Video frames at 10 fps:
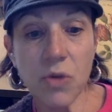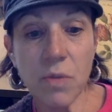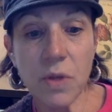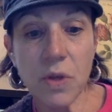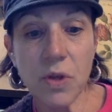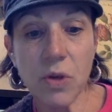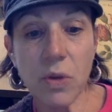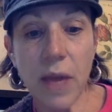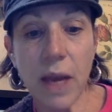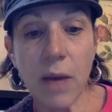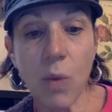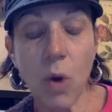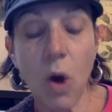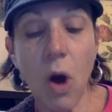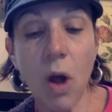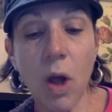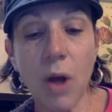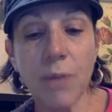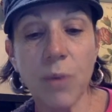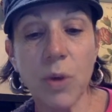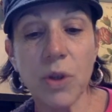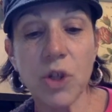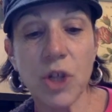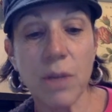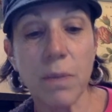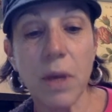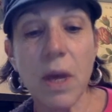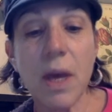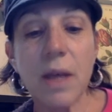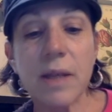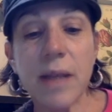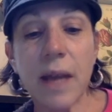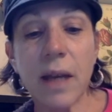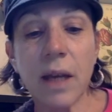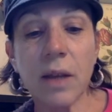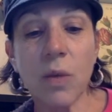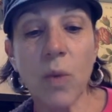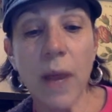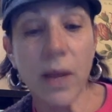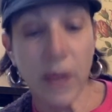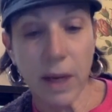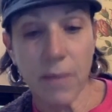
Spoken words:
and Mrs. Tulane were all on board the ship, standing at the railing.